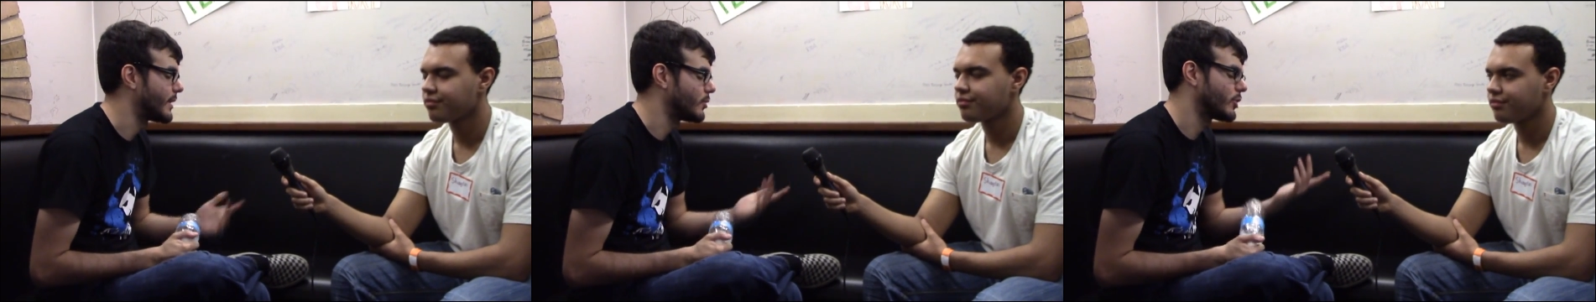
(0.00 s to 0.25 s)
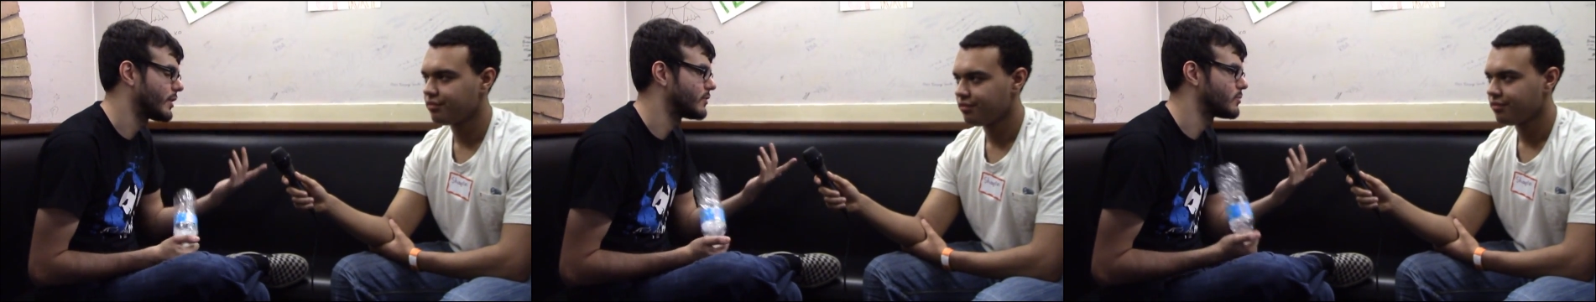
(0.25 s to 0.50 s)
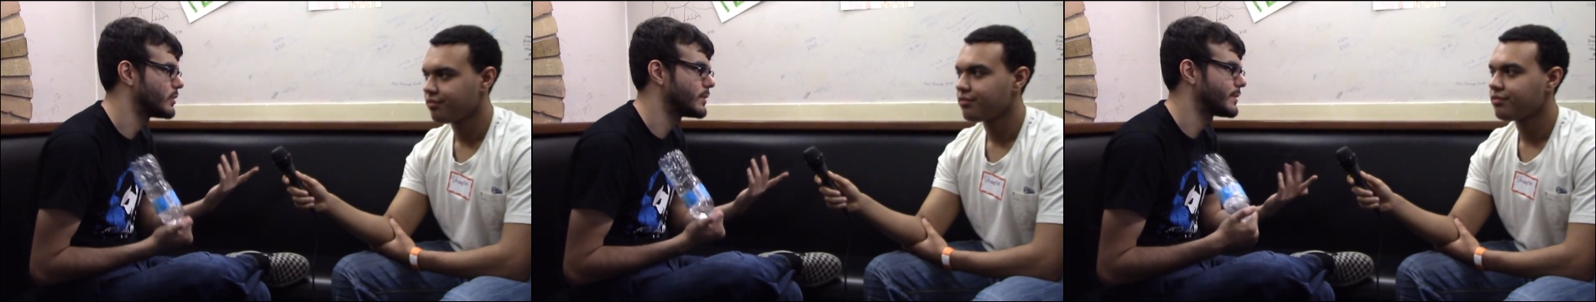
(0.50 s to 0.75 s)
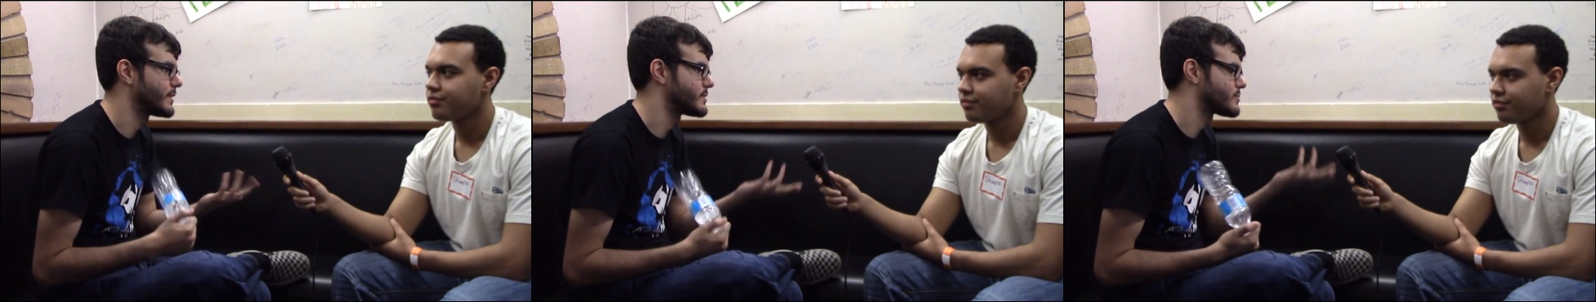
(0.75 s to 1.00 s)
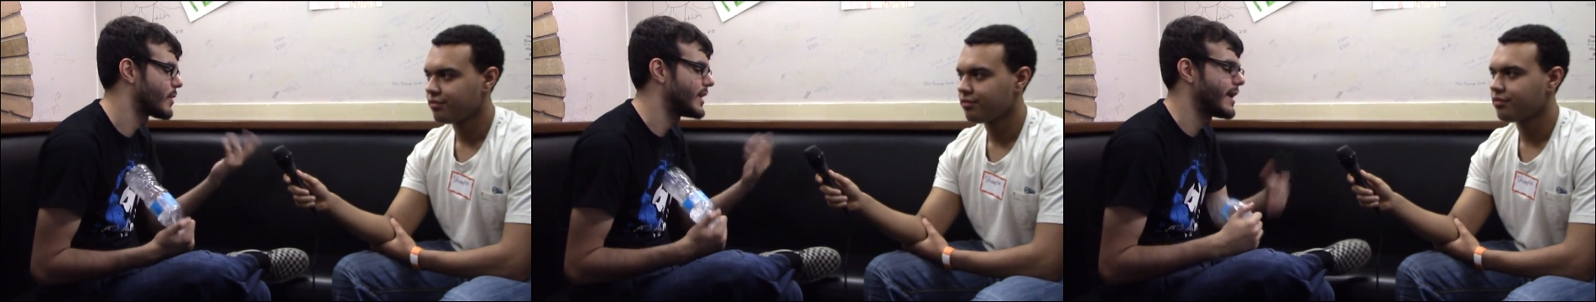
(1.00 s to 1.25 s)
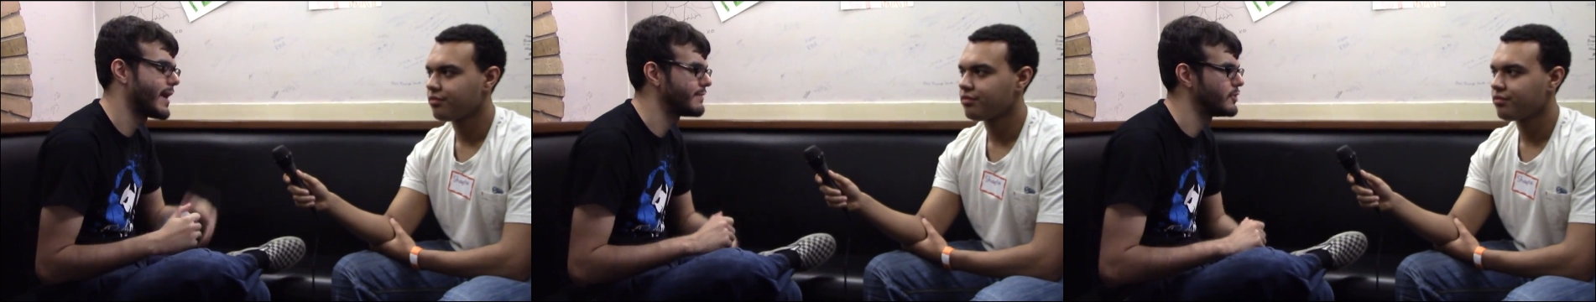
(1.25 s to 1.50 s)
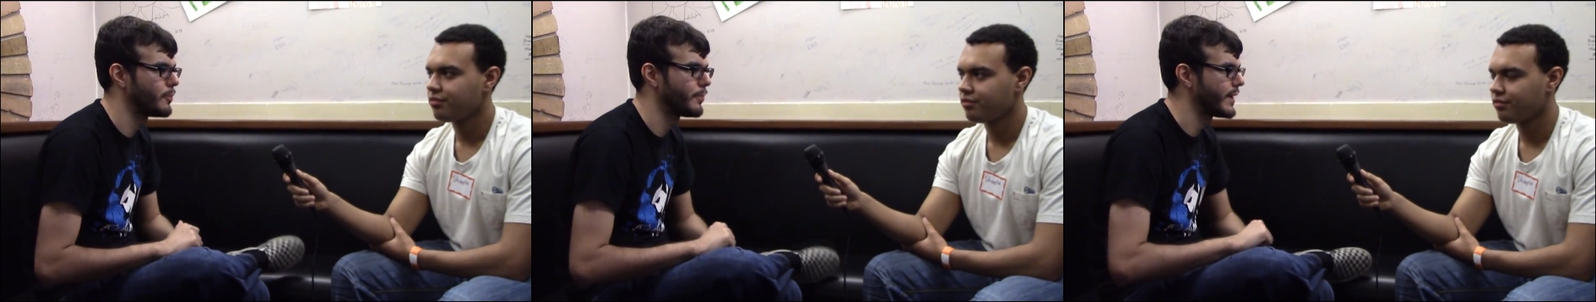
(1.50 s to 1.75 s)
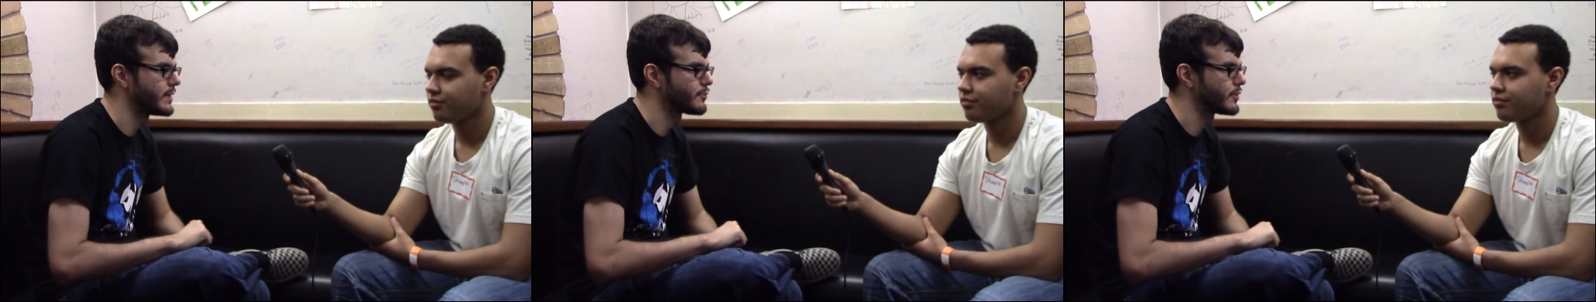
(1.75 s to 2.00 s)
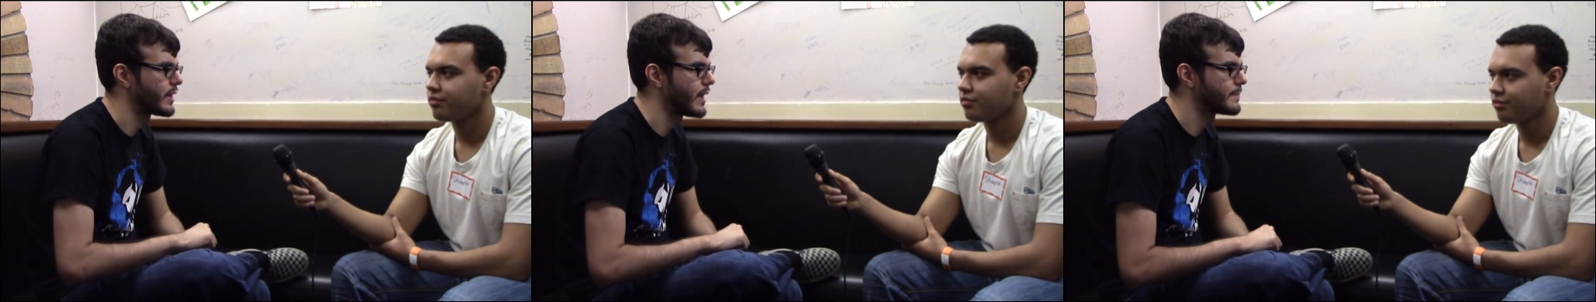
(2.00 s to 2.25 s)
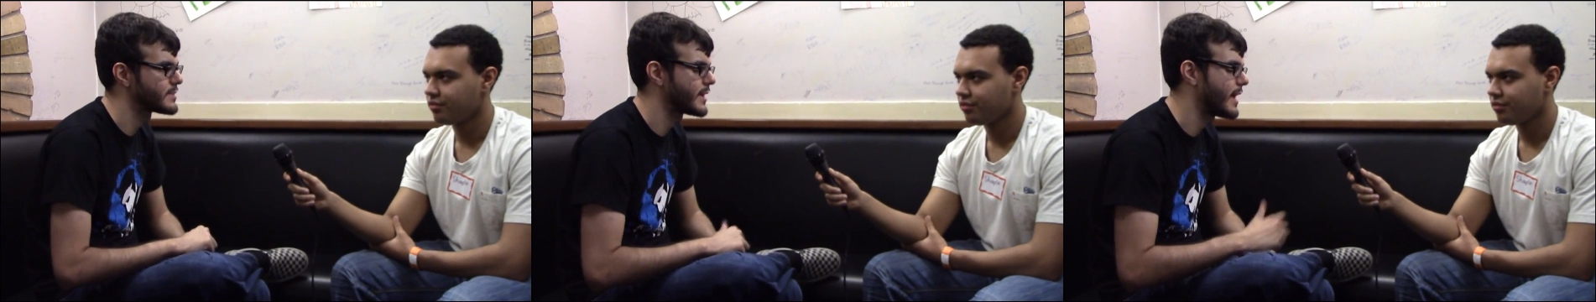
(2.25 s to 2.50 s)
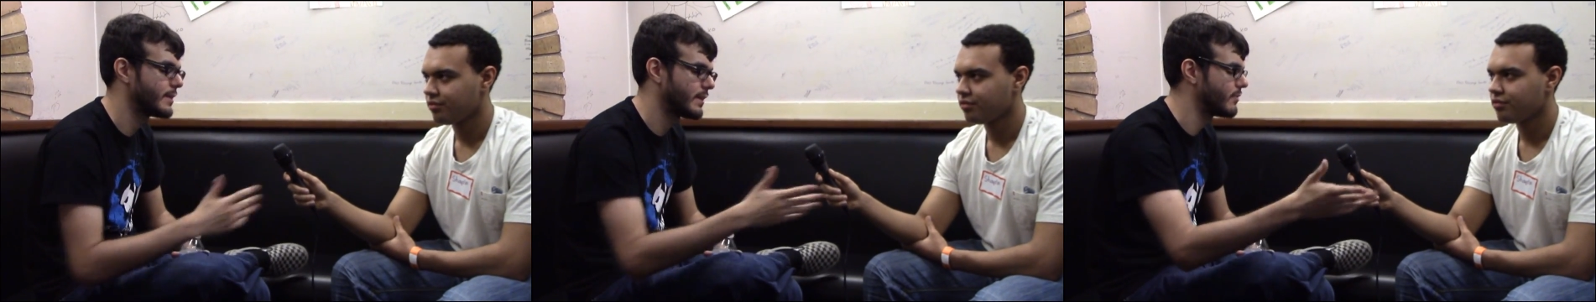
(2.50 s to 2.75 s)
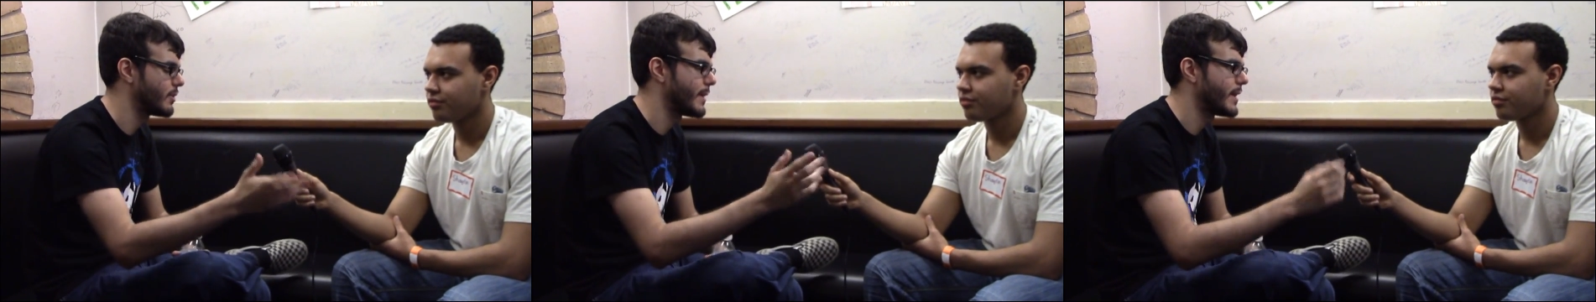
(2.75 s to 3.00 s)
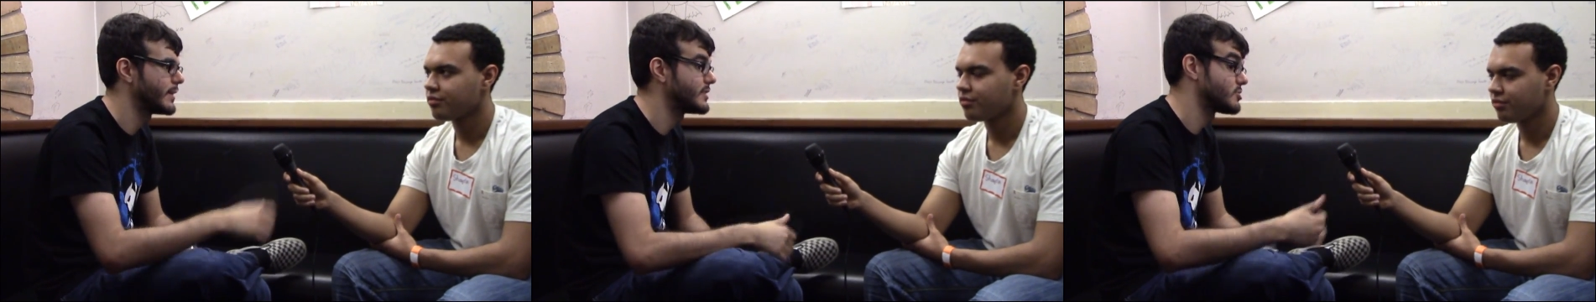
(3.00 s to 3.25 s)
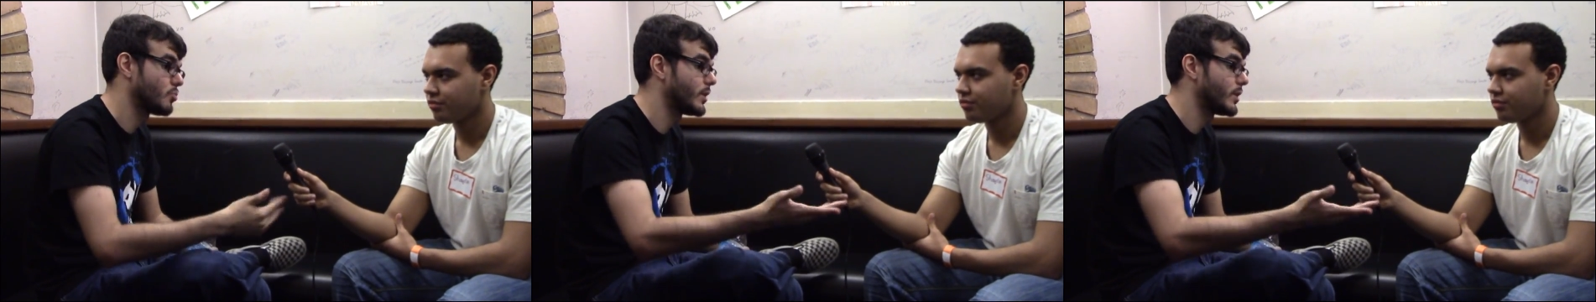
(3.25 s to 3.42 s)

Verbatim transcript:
Speaker 1: I'll look into it because right now I have no plans for the games on how to give them out. I just